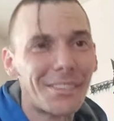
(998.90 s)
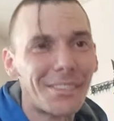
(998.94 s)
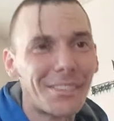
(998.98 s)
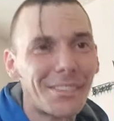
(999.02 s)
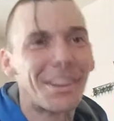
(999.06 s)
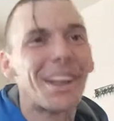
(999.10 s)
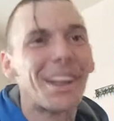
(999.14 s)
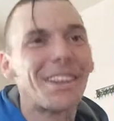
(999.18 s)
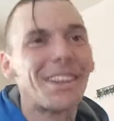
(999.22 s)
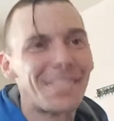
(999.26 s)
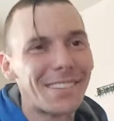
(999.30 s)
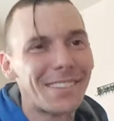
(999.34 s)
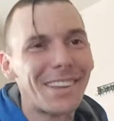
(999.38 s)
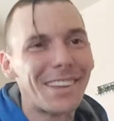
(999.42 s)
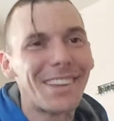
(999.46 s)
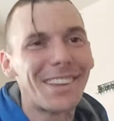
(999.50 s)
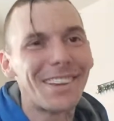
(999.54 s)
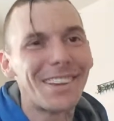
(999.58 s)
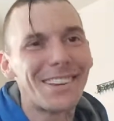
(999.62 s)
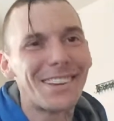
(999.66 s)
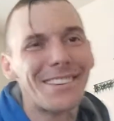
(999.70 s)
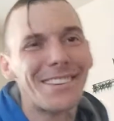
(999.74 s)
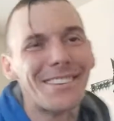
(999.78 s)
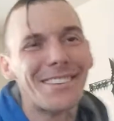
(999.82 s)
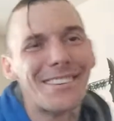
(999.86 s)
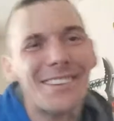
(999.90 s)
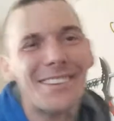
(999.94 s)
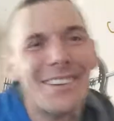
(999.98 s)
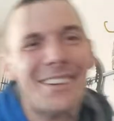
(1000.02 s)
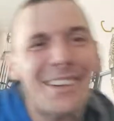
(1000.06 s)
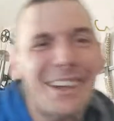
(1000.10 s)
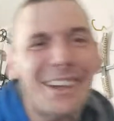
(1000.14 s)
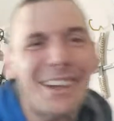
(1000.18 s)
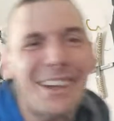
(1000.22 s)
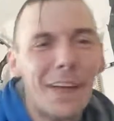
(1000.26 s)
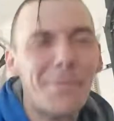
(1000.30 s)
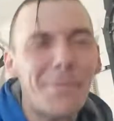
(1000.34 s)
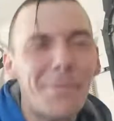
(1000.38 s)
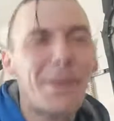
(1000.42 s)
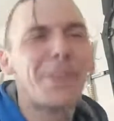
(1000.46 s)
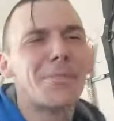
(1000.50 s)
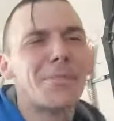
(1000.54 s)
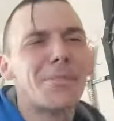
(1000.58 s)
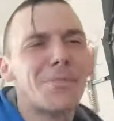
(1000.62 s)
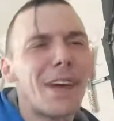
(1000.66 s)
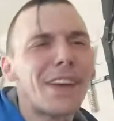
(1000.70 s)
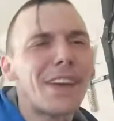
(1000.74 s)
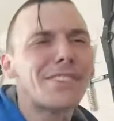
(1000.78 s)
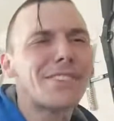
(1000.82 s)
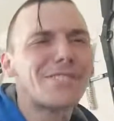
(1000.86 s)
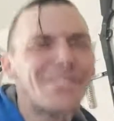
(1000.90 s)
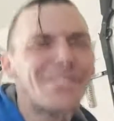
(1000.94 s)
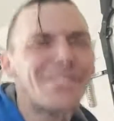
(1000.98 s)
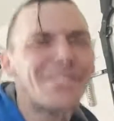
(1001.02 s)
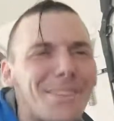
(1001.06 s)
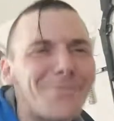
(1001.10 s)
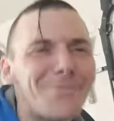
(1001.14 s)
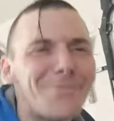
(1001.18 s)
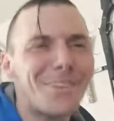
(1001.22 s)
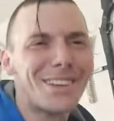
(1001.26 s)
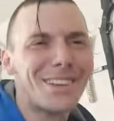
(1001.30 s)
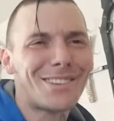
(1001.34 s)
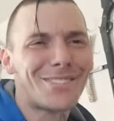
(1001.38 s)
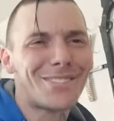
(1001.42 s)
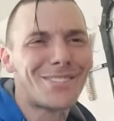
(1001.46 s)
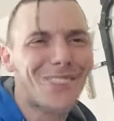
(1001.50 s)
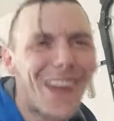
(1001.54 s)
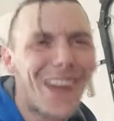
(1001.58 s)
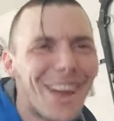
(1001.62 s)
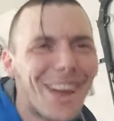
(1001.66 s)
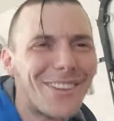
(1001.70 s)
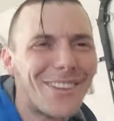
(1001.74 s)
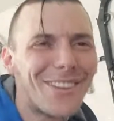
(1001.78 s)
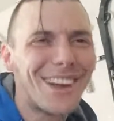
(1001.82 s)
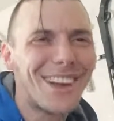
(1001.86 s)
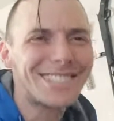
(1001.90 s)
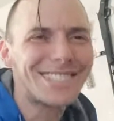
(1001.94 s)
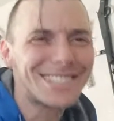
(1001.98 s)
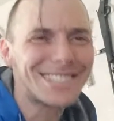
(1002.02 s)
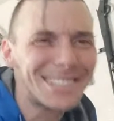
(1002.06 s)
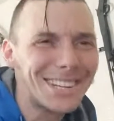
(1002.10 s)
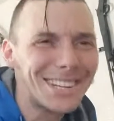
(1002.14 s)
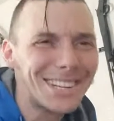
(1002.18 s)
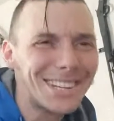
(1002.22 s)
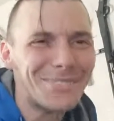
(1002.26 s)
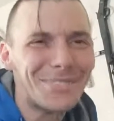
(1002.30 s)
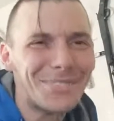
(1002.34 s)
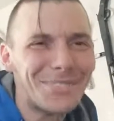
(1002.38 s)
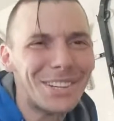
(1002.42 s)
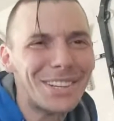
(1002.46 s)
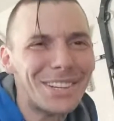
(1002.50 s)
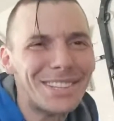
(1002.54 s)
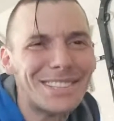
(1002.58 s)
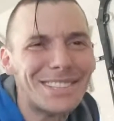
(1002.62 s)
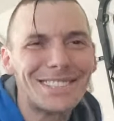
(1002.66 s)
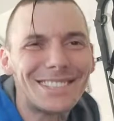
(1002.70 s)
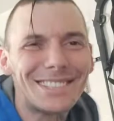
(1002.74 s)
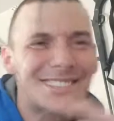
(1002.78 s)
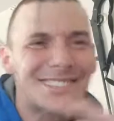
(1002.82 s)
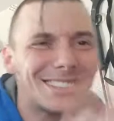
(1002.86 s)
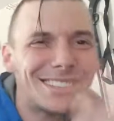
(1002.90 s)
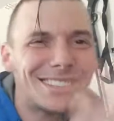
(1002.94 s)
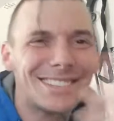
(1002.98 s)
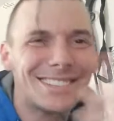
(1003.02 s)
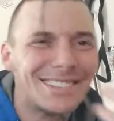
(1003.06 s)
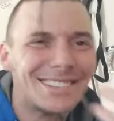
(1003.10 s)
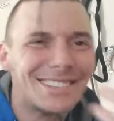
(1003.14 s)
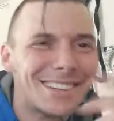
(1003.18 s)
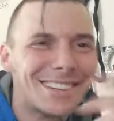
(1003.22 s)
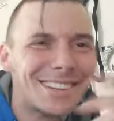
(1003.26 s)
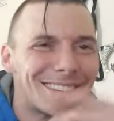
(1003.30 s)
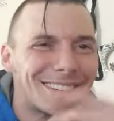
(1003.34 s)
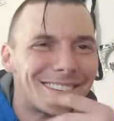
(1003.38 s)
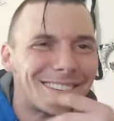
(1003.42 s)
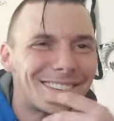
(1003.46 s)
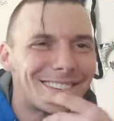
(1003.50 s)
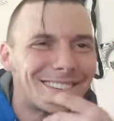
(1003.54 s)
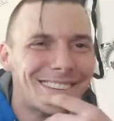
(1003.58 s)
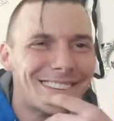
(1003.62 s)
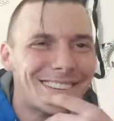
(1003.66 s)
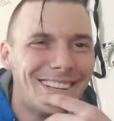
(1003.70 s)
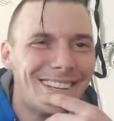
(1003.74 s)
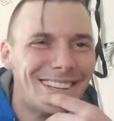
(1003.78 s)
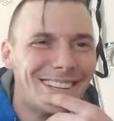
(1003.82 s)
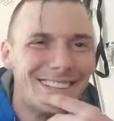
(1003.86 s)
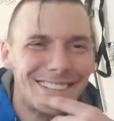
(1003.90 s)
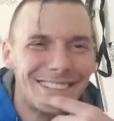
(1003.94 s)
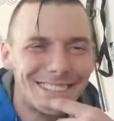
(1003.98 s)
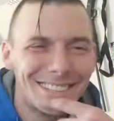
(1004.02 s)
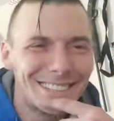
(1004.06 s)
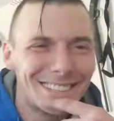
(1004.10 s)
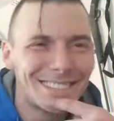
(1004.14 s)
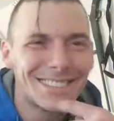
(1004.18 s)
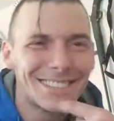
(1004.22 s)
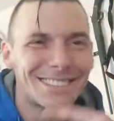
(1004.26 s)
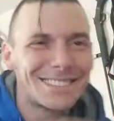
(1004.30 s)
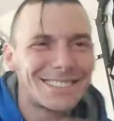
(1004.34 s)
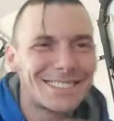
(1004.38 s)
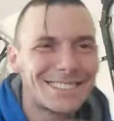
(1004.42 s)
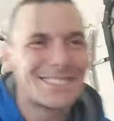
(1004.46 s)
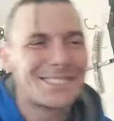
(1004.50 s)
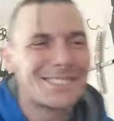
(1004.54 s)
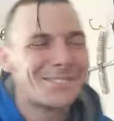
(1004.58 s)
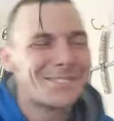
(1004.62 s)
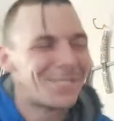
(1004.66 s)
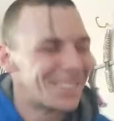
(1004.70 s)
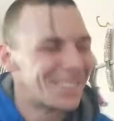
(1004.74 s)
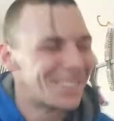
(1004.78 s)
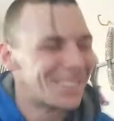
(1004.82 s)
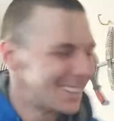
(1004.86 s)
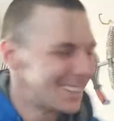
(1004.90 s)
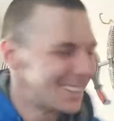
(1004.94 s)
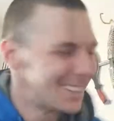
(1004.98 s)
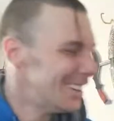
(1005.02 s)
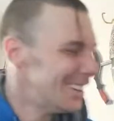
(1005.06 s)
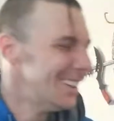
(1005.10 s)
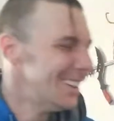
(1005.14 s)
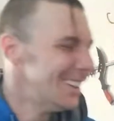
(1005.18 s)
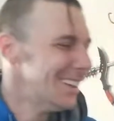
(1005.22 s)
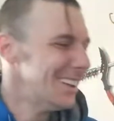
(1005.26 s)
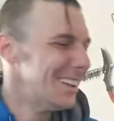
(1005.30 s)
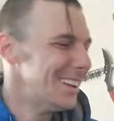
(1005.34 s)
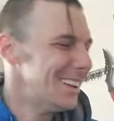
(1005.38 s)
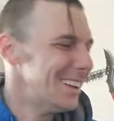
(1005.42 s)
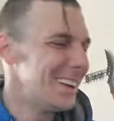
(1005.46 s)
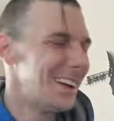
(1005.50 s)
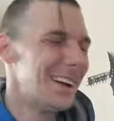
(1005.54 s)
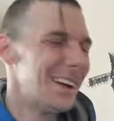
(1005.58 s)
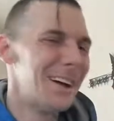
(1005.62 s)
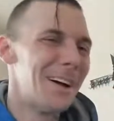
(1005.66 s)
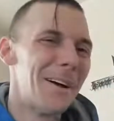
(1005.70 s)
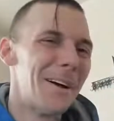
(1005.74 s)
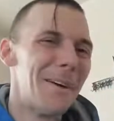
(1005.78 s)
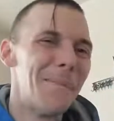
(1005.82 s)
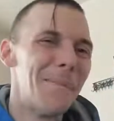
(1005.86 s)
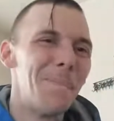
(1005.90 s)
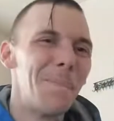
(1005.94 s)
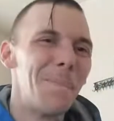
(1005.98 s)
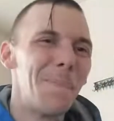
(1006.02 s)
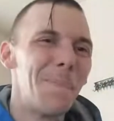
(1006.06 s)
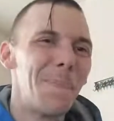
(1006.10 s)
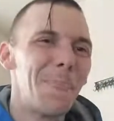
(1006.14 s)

That's it, dude. I'm like, Rack City, bitch, Rack City, bitch. Oh, stupid. Um,